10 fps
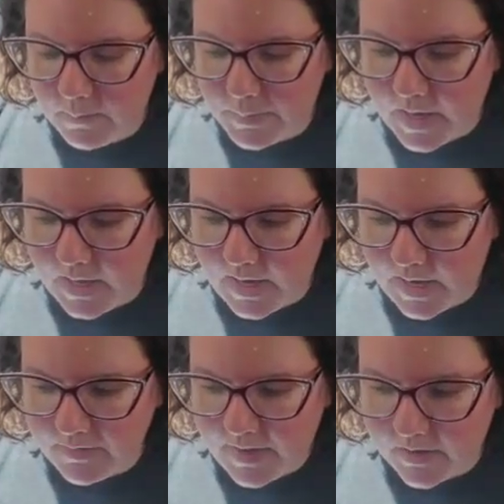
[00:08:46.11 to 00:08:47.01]
but
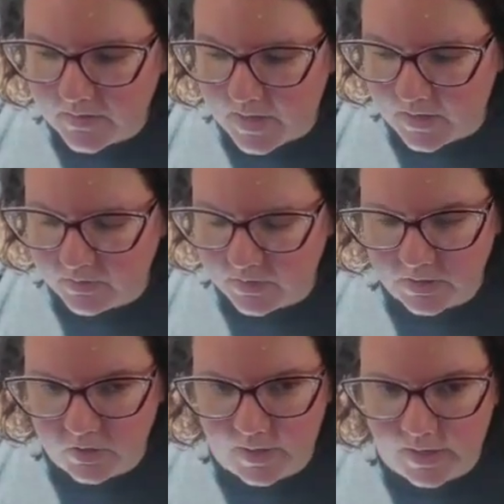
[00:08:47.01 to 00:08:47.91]
I've had a lot of
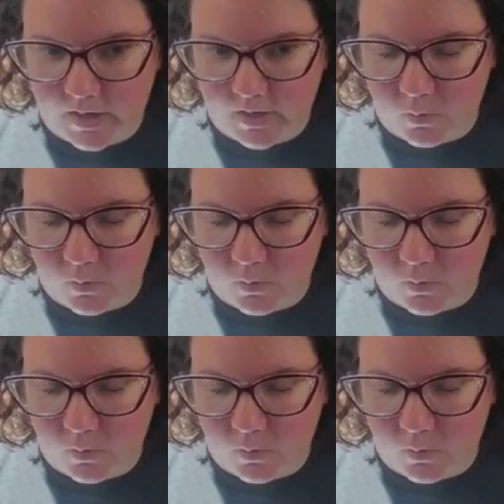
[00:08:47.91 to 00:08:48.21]
really great